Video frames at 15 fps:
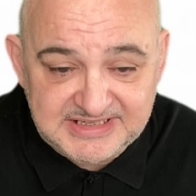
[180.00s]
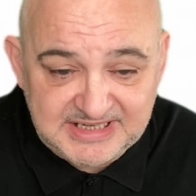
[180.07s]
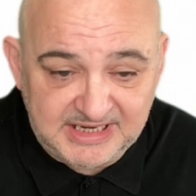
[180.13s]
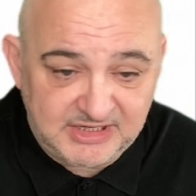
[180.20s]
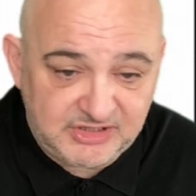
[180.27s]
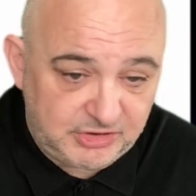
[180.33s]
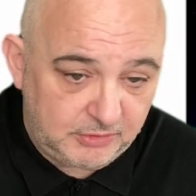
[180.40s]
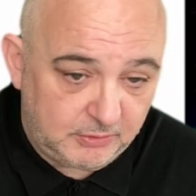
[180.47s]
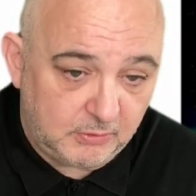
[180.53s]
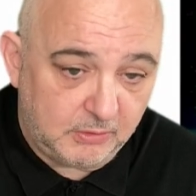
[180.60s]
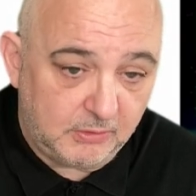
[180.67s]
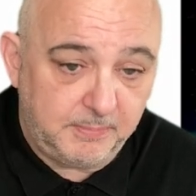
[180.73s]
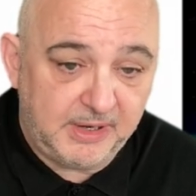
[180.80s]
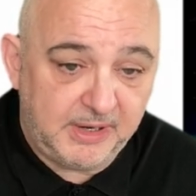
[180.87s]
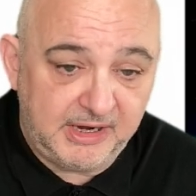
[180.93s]
sets you
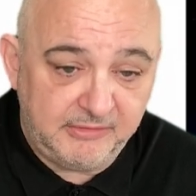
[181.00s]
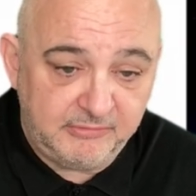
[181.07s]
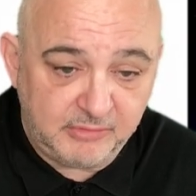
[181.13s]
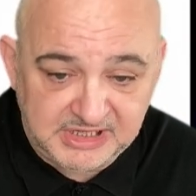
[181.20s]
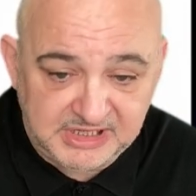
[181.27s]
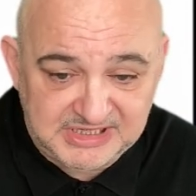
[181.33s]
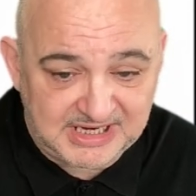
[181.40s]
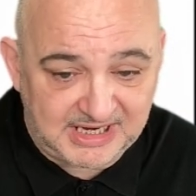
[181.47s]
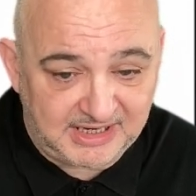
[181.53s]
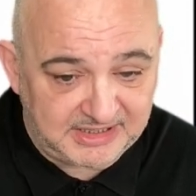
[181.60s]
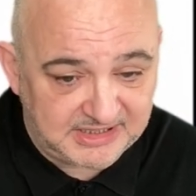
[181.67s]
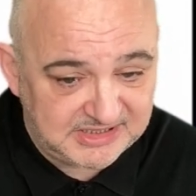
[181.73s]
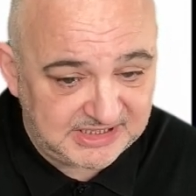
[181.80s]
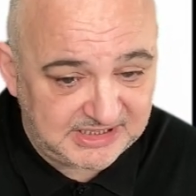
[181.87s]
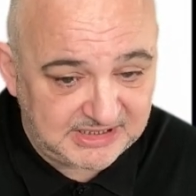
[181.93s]
up a
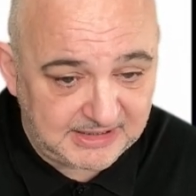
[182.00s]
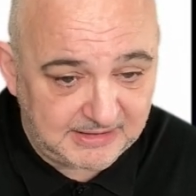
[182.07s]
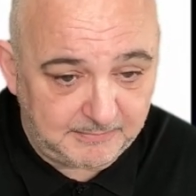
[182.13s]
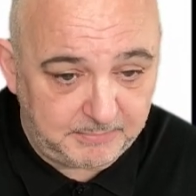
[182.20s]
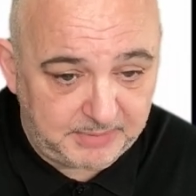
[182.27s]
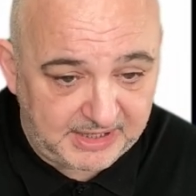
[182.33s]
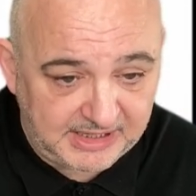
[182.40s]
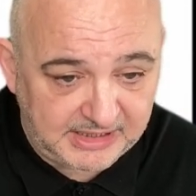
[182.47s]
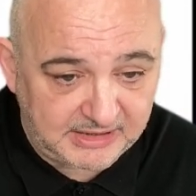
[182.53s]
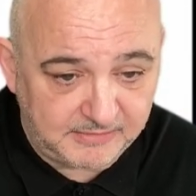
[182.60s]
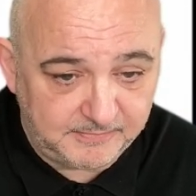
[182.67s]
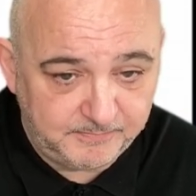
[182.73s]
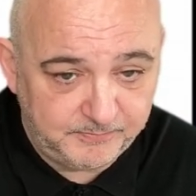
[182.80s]
retargeting campaign.